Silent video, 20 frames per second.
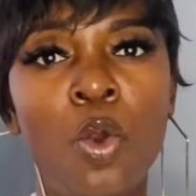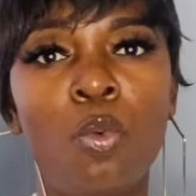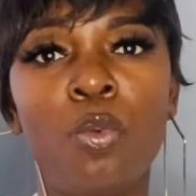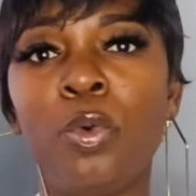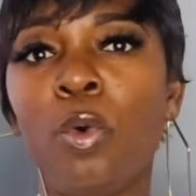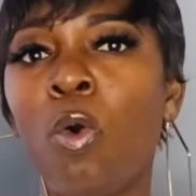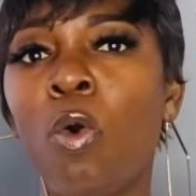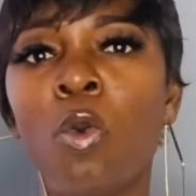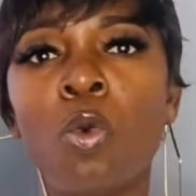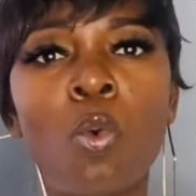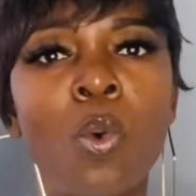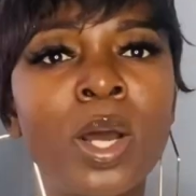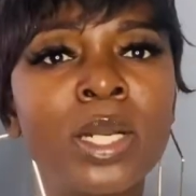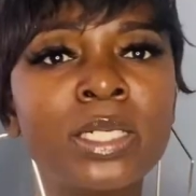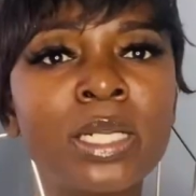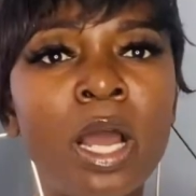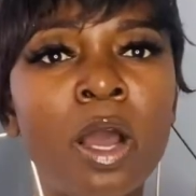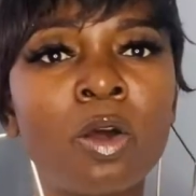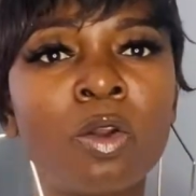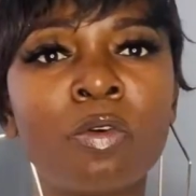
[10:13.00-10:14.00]
we all want
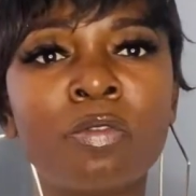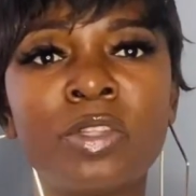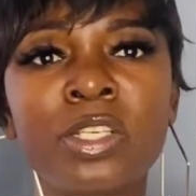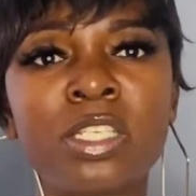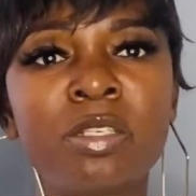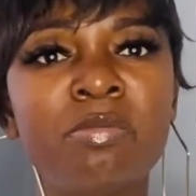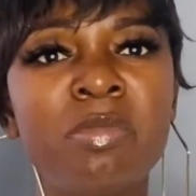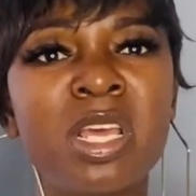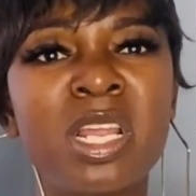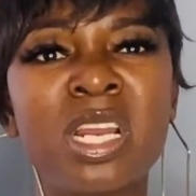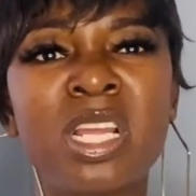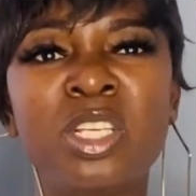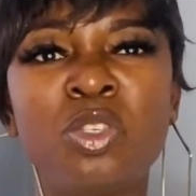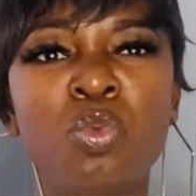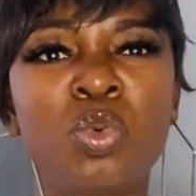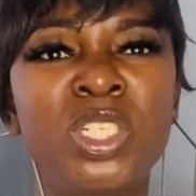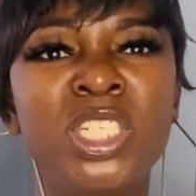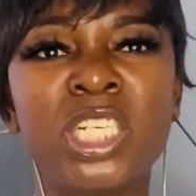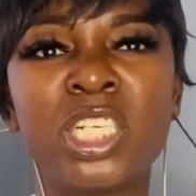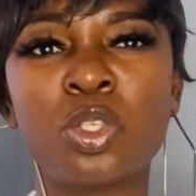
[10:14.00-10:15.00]
out of this marriage,
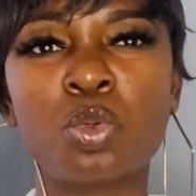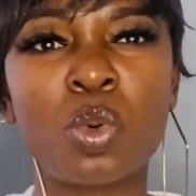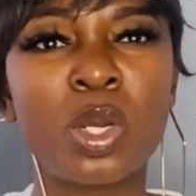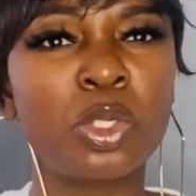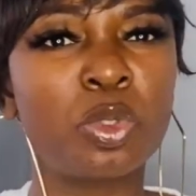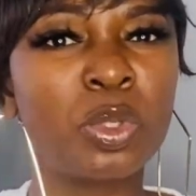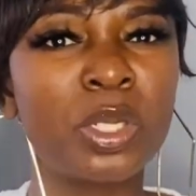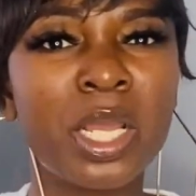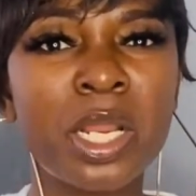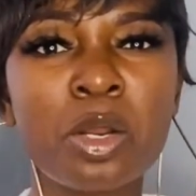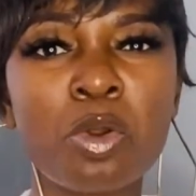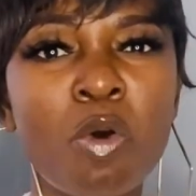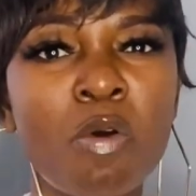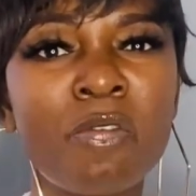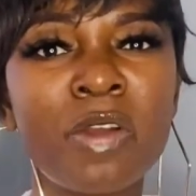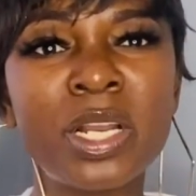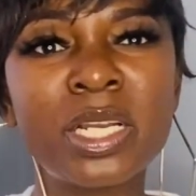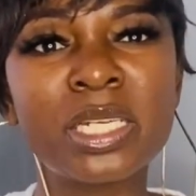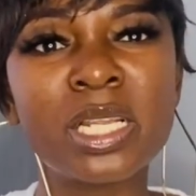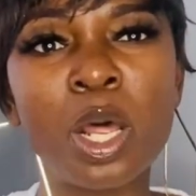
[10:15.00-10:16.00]
we just want to get it over
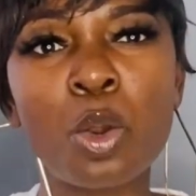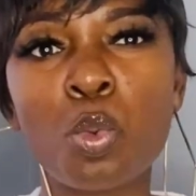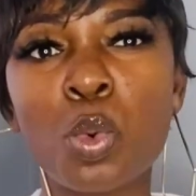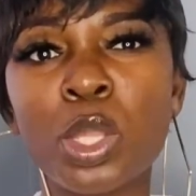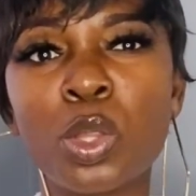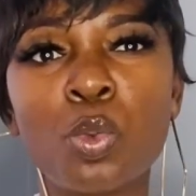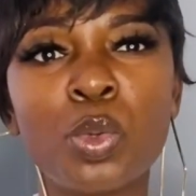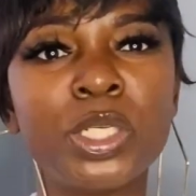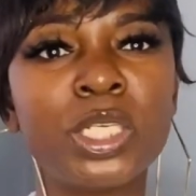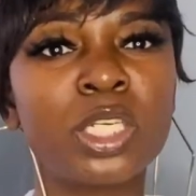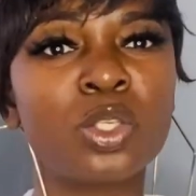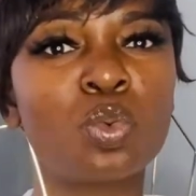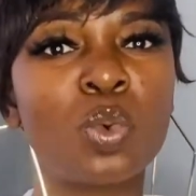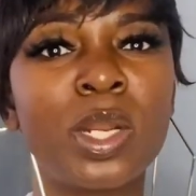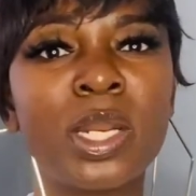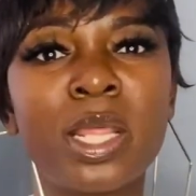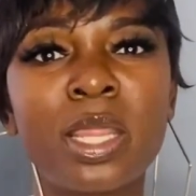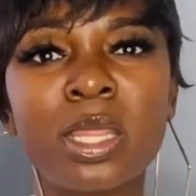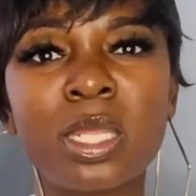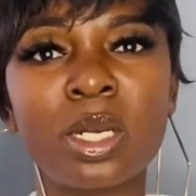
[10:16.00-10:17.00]
and done with, we just
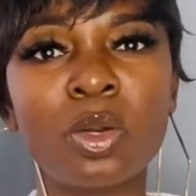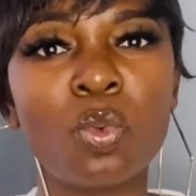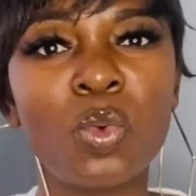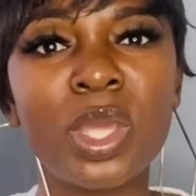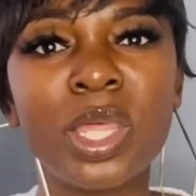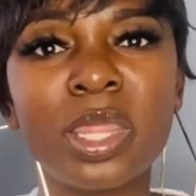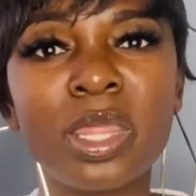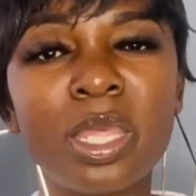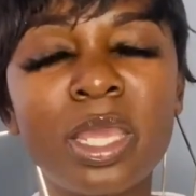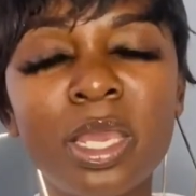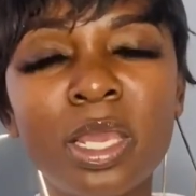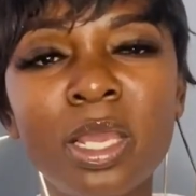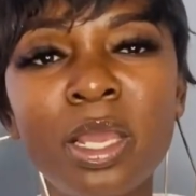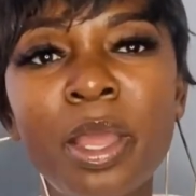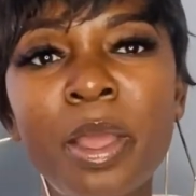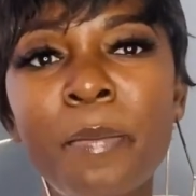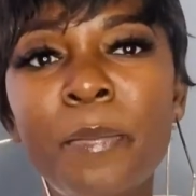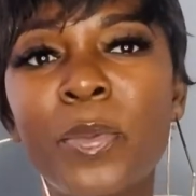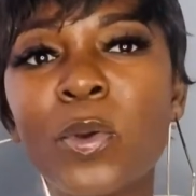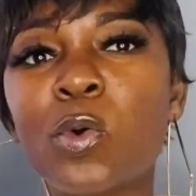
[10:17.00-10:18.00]
want a 3-week thing
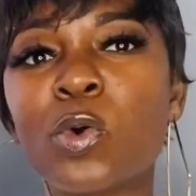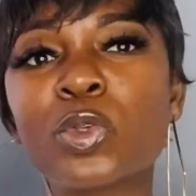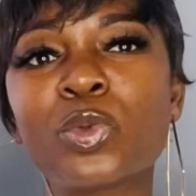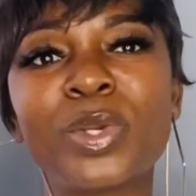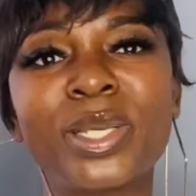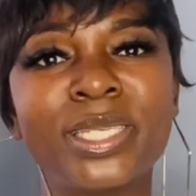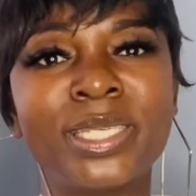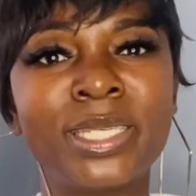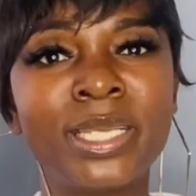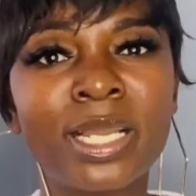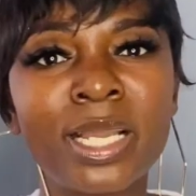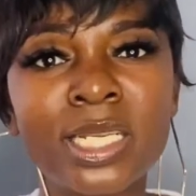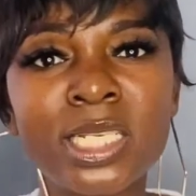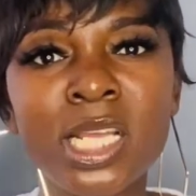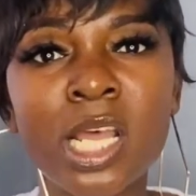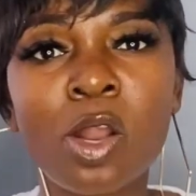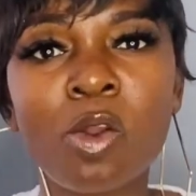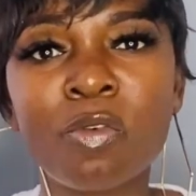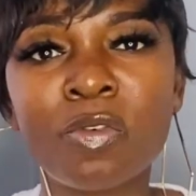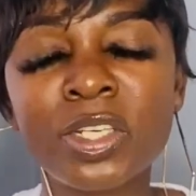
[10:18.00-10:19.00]
because we are sick and
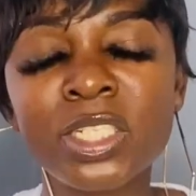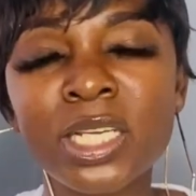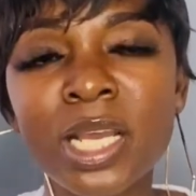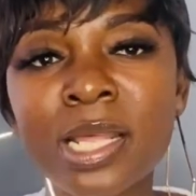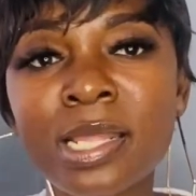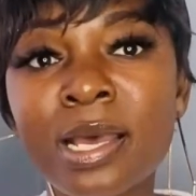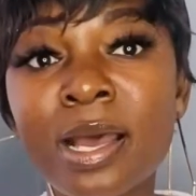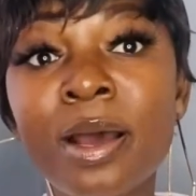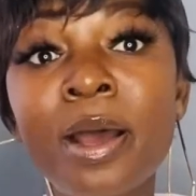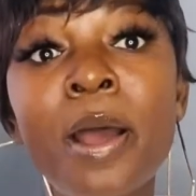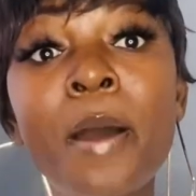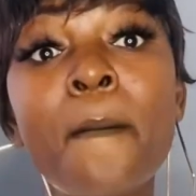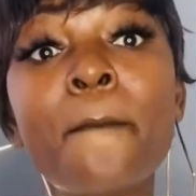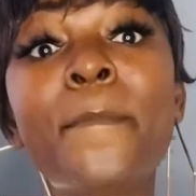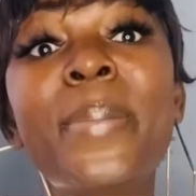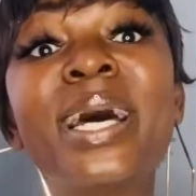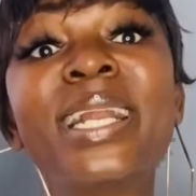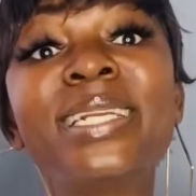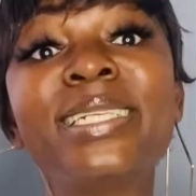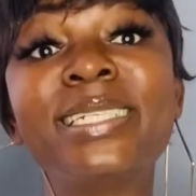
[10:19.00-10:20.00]
tired of each other,
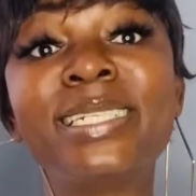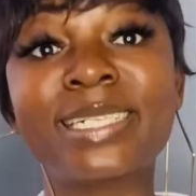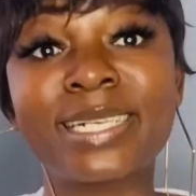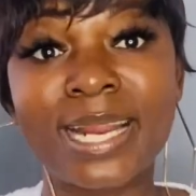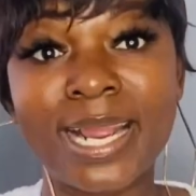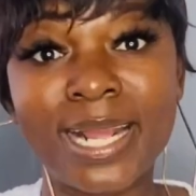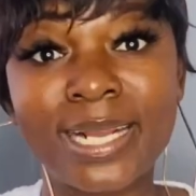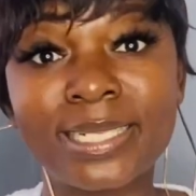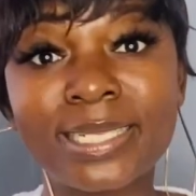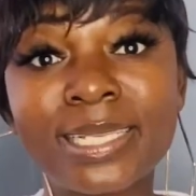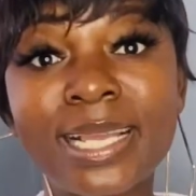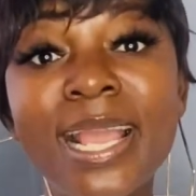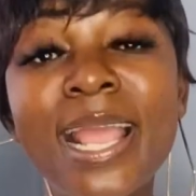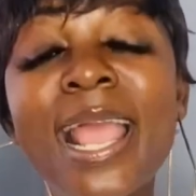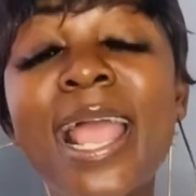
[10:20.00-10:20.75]
but it drags.